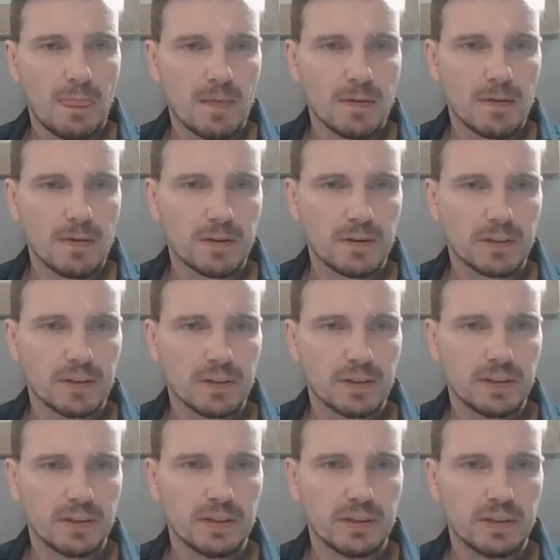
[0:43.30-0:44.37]
there's actually
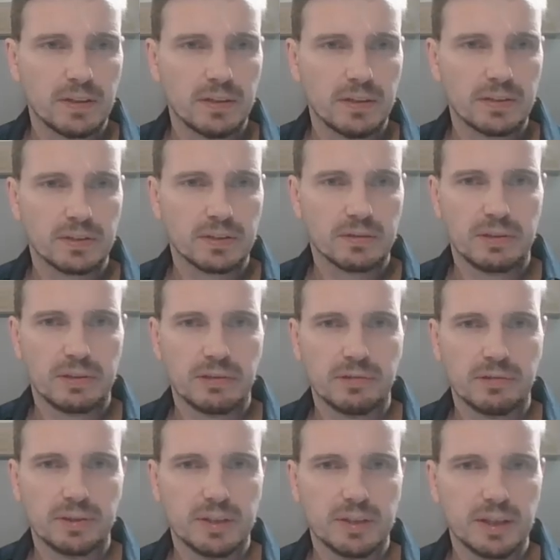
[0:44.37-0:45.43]
another square
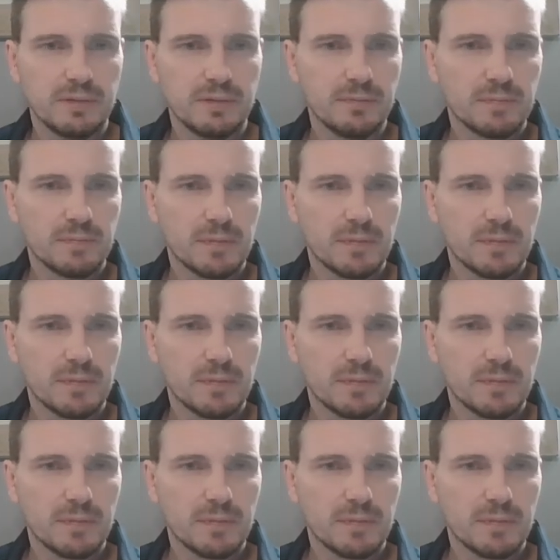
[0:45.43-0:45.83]
root there,